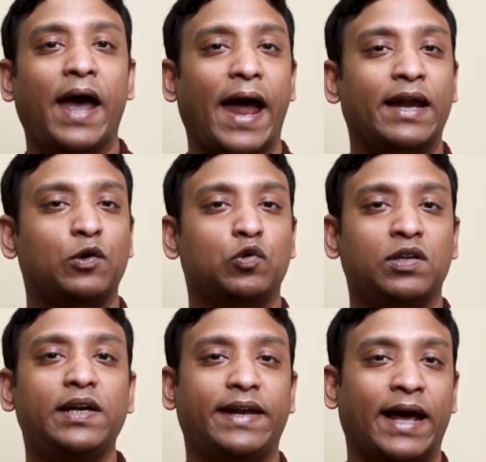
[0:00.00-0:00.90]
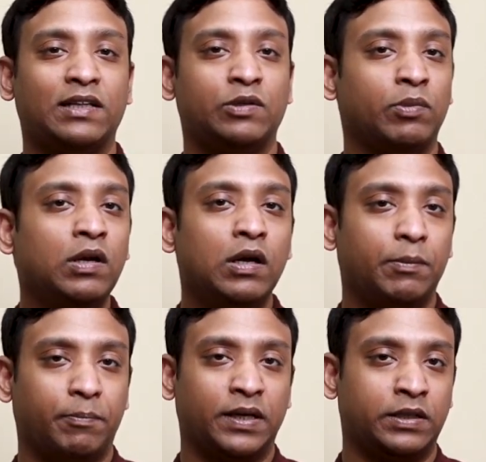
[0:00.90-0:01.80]
and you see tangible,
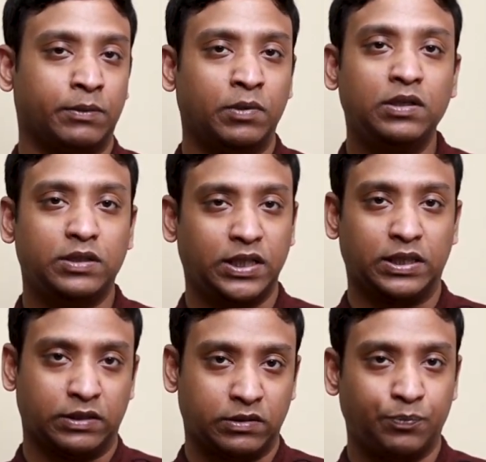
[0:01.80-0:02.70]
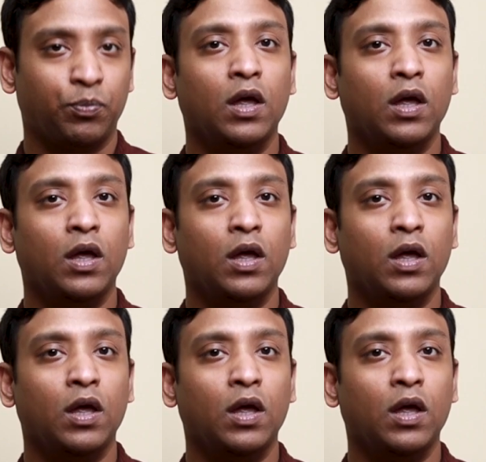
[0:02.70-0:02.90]
measurable changes.